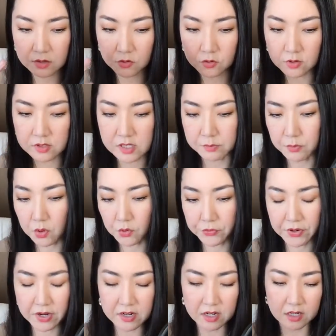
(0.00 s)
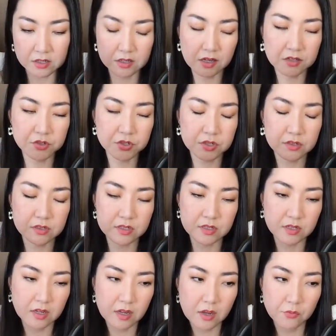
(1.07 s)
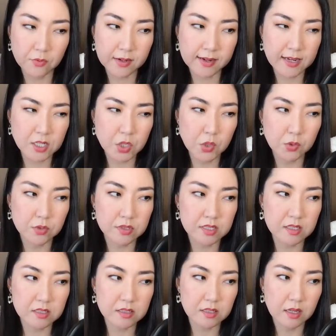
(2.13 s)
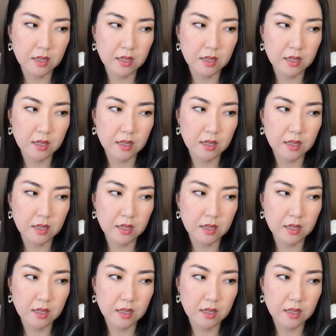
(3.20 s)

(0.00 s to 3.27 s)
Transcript: or democratic nations, what I notice